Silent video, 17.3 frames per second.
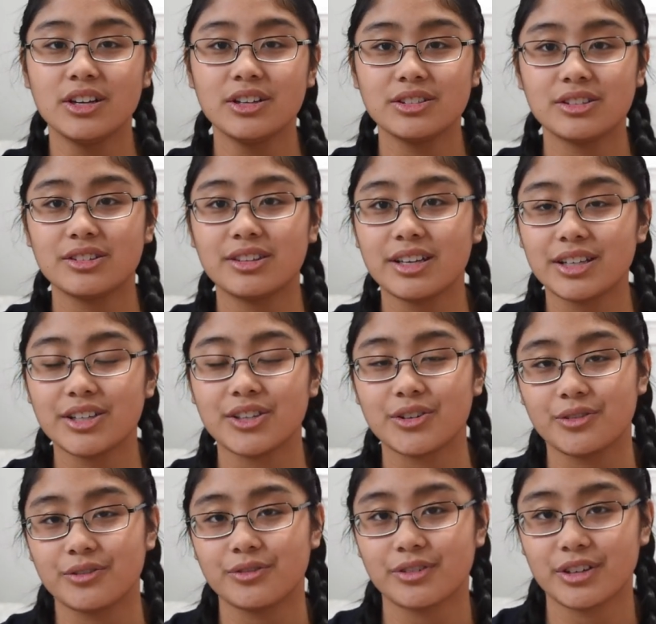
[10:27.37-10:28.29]
So thank
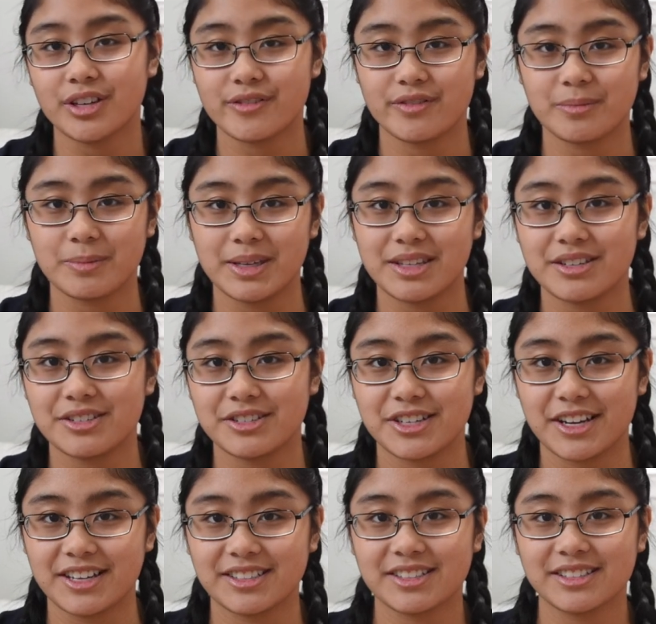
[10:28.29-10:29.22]
you for giving me this
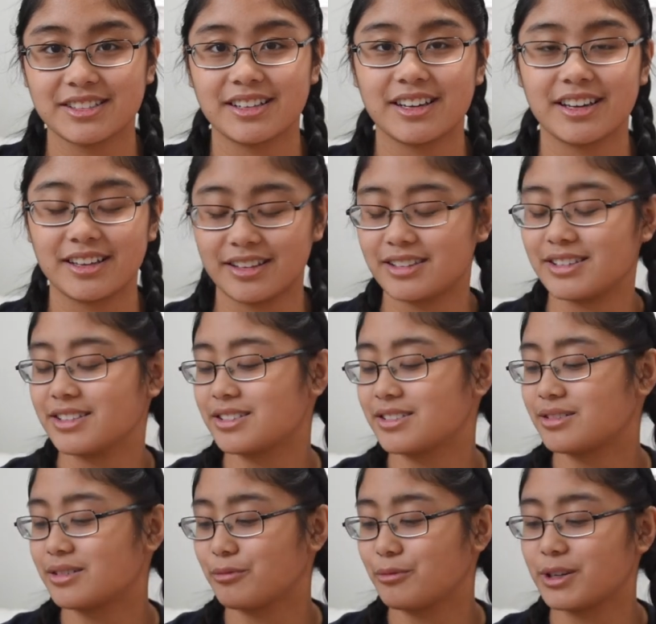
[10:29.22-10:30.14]
chance and
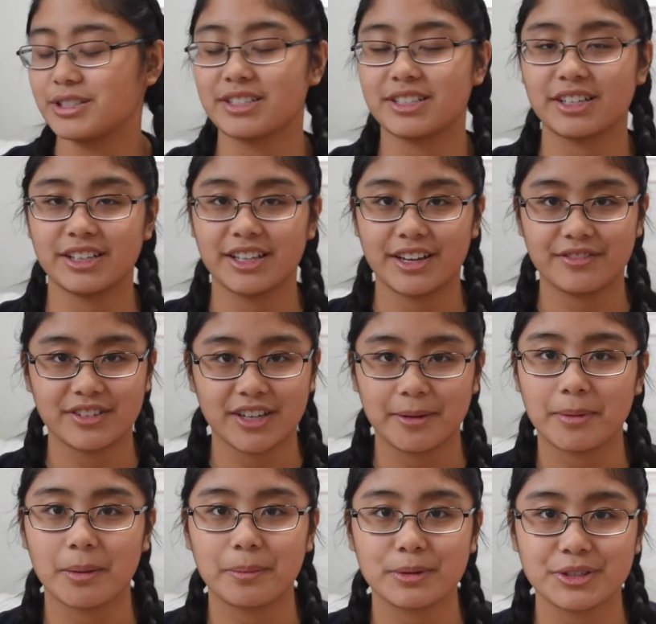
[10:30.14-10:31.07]
this
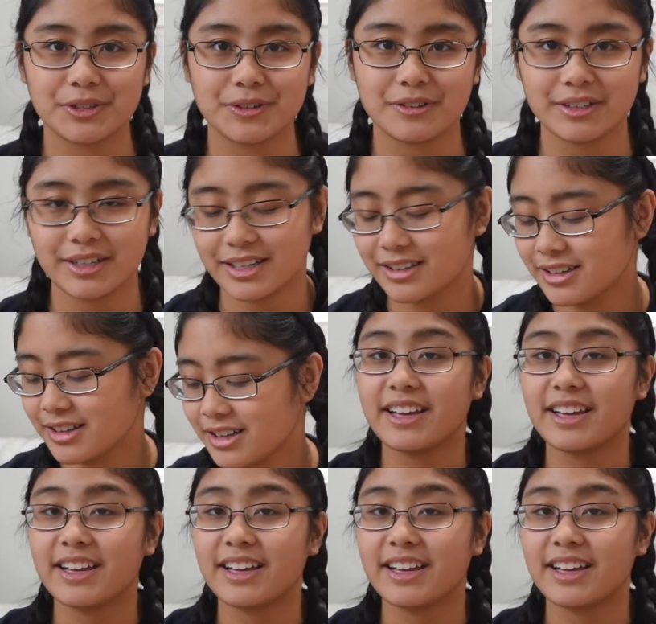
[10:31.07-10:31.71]
once-in-a-lifetime opportunity.